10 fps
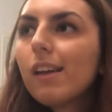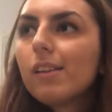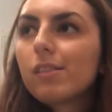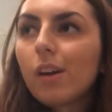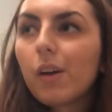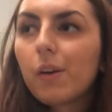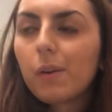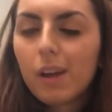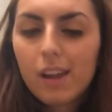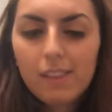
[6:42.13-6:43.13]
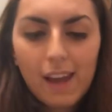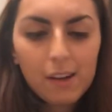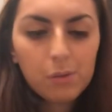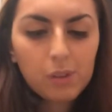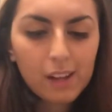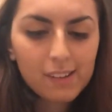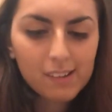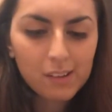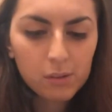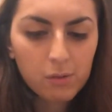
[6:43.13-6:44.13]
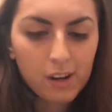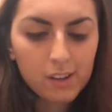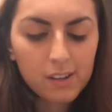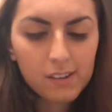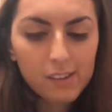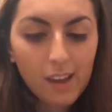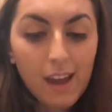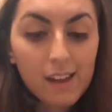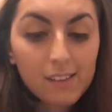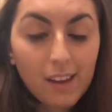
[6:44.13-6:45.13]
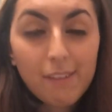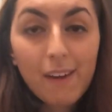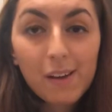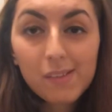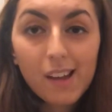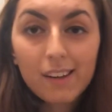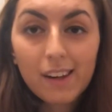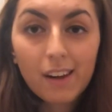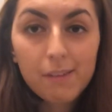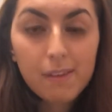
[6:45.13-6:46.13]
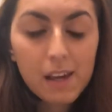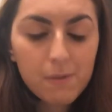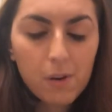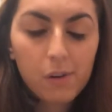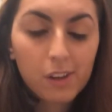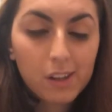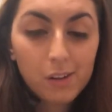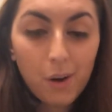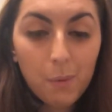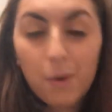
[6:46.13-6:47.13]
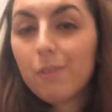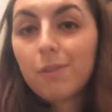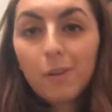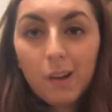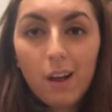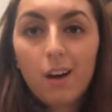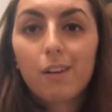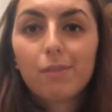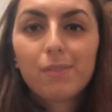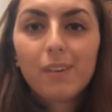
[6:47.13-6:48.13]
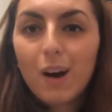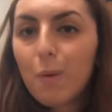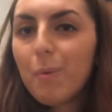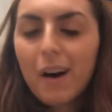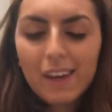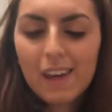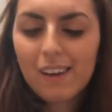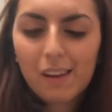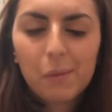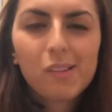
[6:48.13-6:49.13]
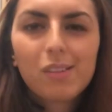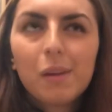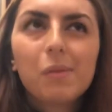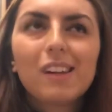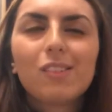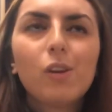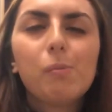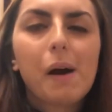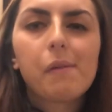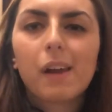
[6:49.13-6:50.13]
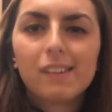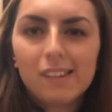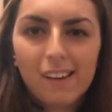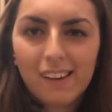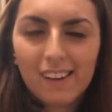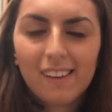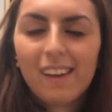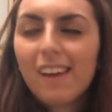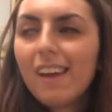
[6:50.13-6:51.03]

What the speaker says: So they had all like these little records, and I found Saturday Night Fever. I was like, you know what, for a laugh, I'll buy it. It was like £2.99.